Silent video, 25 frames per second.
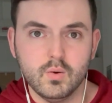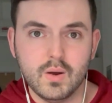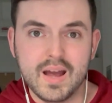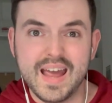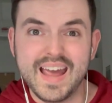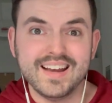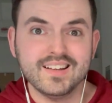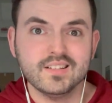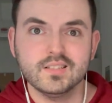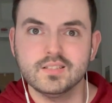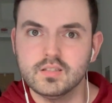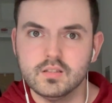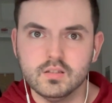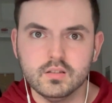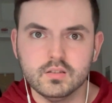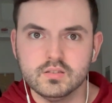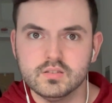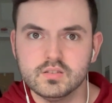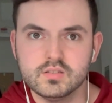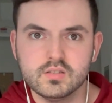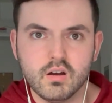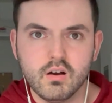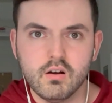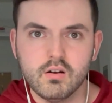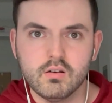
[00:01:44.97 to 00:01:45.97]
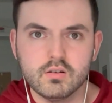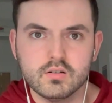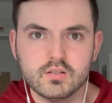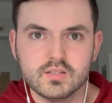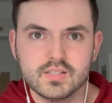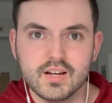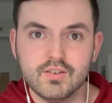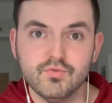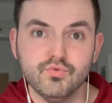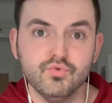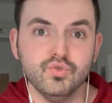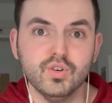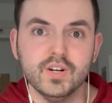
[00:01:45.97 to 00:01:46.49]
excellent songs
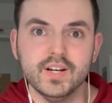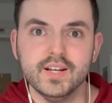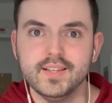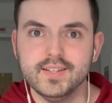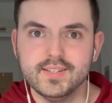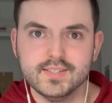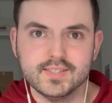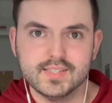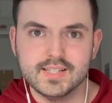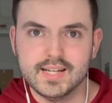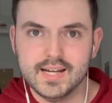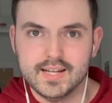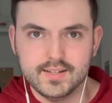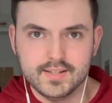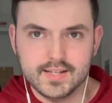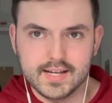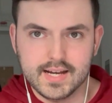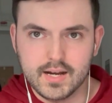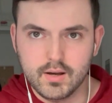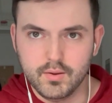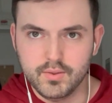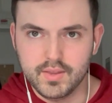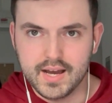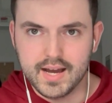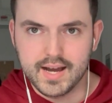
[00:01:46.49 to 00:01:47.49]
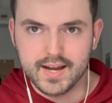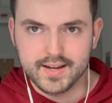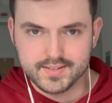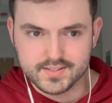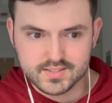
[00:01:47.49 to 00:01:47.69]
that really stand out that I